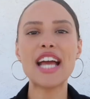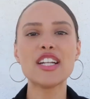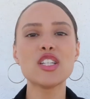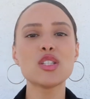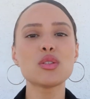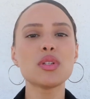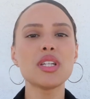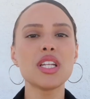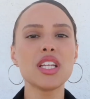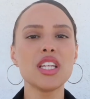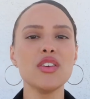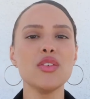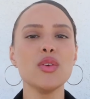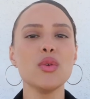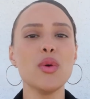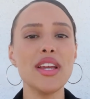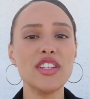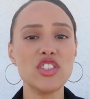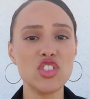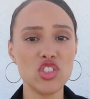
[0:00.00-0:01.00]
I just want to give
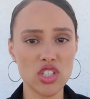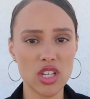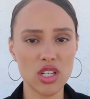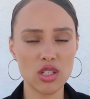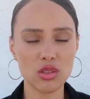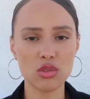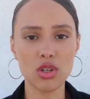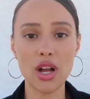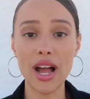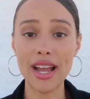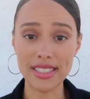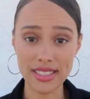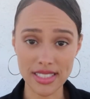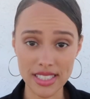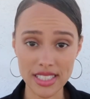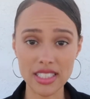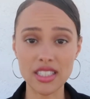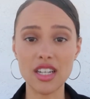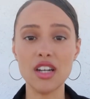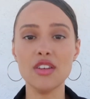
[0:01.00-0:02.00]
you a general
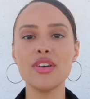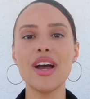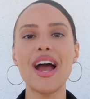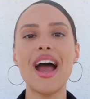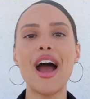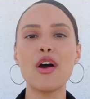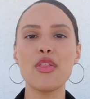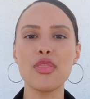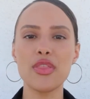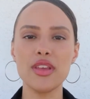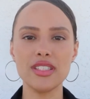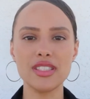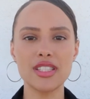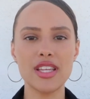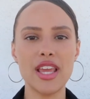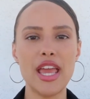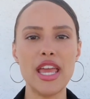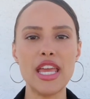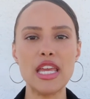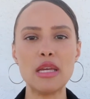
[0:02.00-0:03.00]
idea of how things
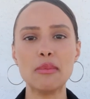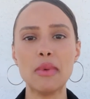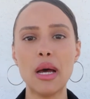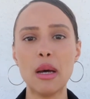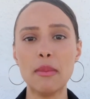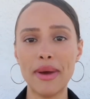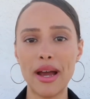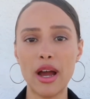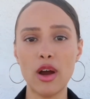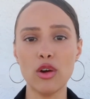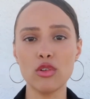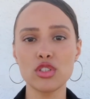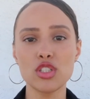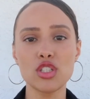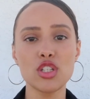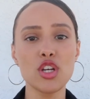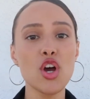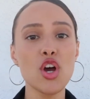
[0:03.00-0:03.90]
came about